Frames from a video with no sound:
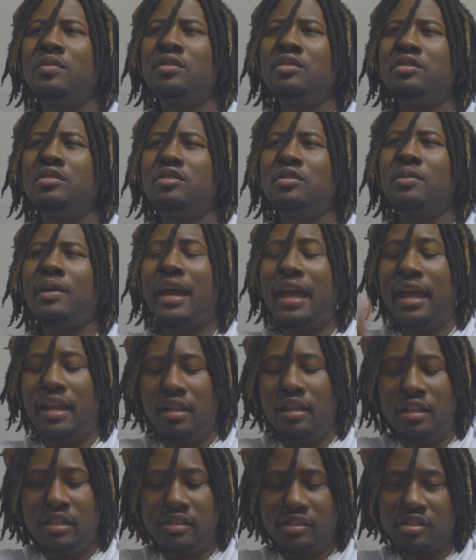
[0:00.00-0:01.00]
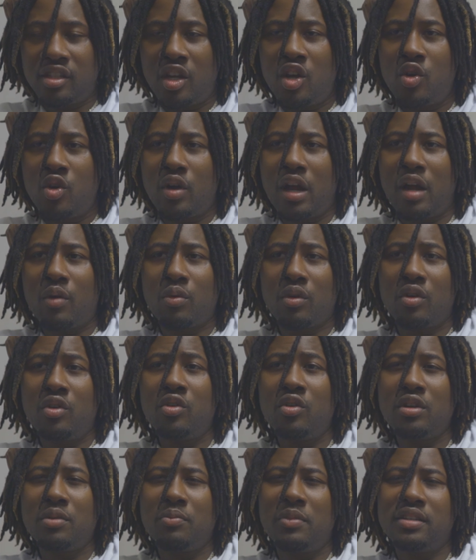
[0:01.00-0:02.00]
Um, I had a little song I
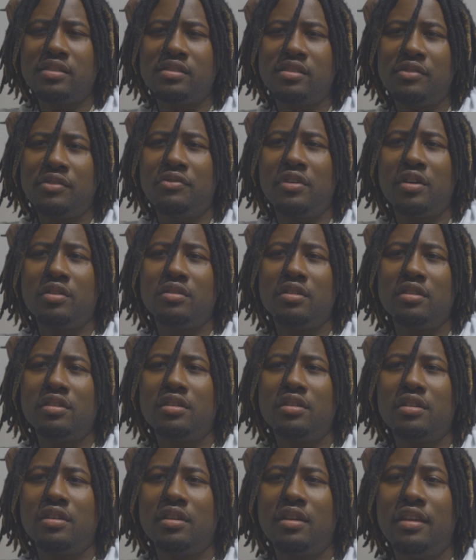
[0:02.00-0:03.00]
recorded myself out there.